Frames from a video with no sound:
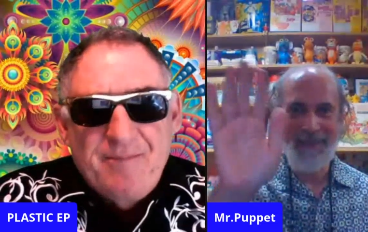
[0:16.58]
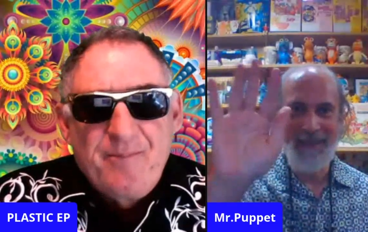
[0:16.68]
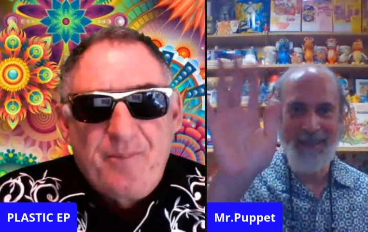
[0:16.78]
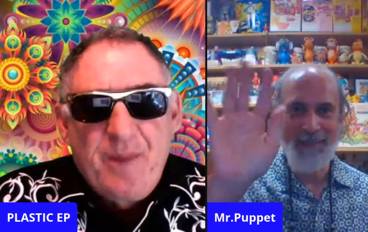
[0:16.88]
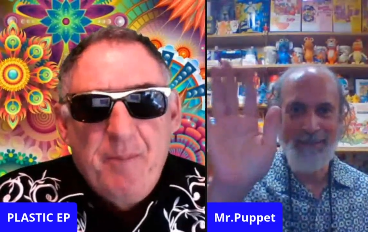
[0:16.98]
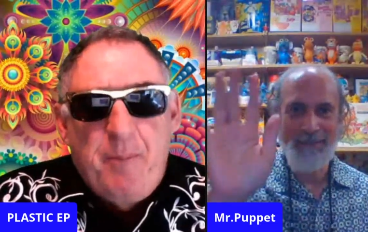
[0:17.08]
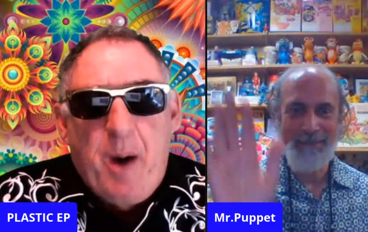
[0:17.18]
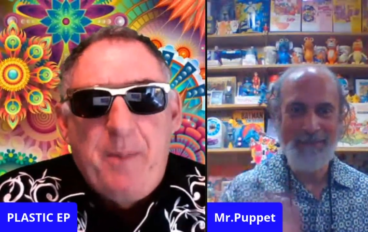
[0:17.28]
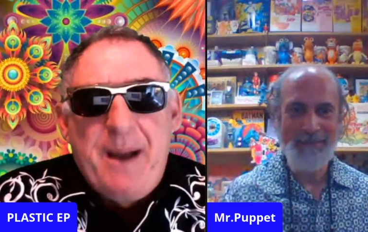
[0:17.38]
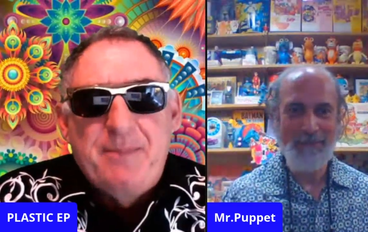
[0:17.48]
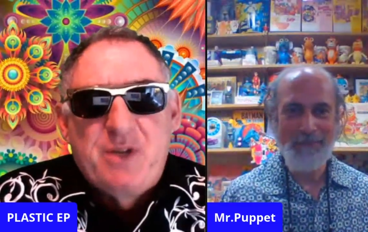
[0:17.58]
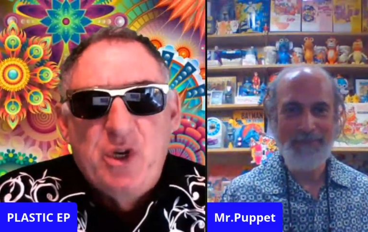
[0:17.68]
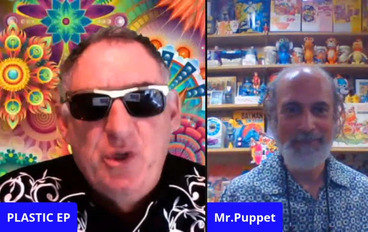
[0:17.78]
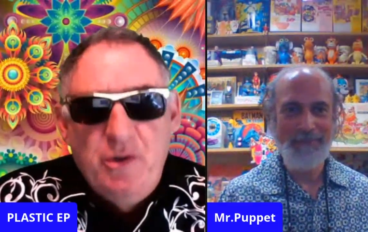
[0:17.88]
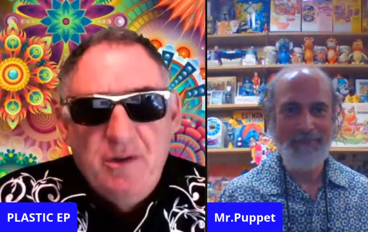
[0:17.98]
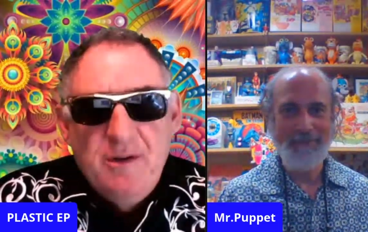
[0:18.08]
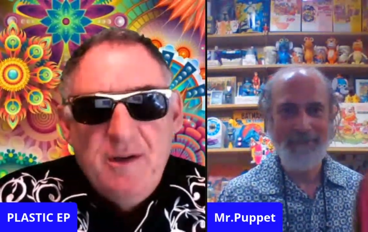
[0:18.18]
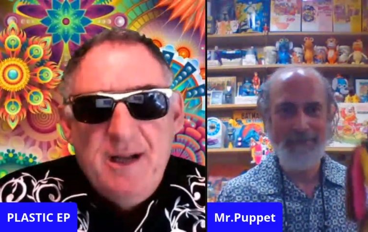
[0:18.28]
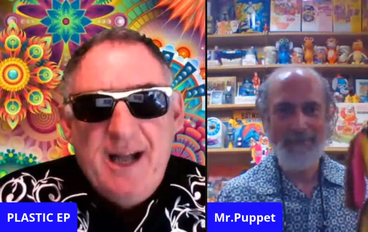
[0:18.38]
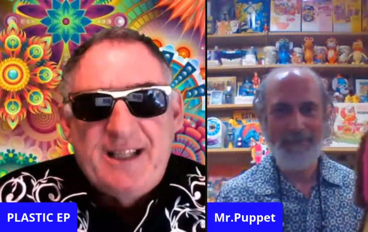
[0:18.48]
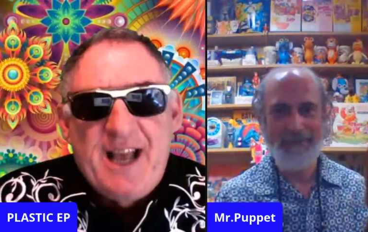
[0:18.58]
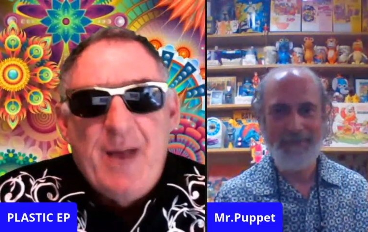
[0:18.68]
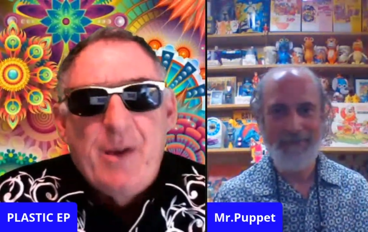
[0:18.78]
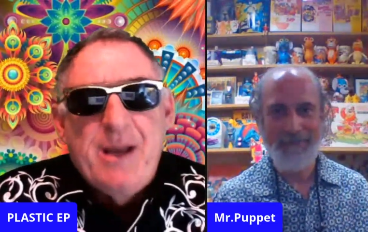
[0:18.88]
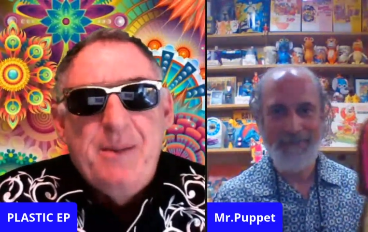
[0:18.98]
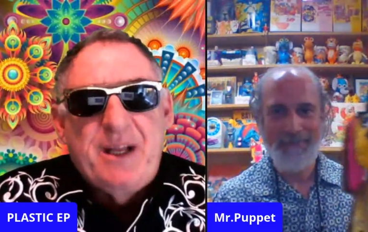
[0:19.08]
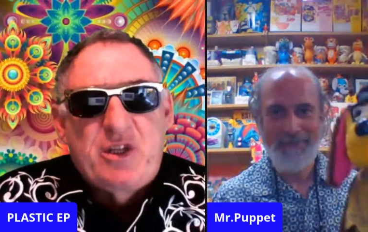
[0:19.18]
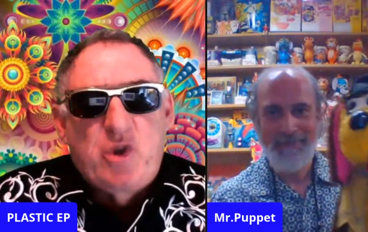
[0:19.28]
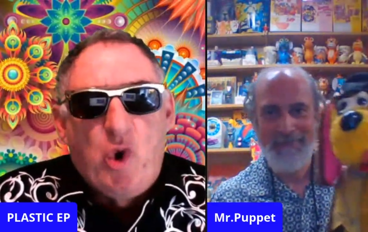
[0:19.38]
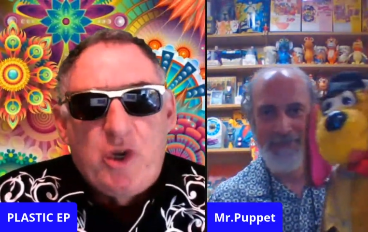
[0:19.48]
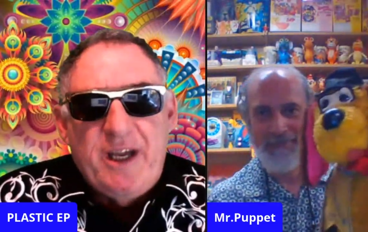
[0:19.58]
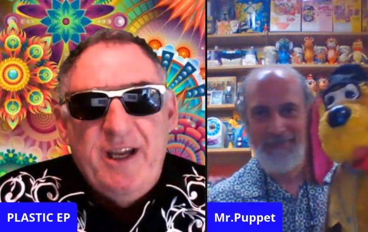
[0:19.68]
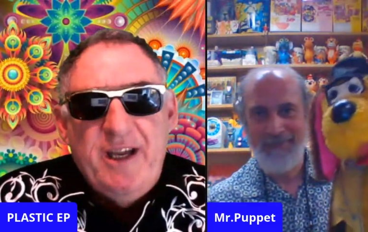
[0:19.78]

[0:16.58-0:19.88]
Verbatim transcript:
Speaker 1: Hello. Bob Abdou. And today we're going to be talking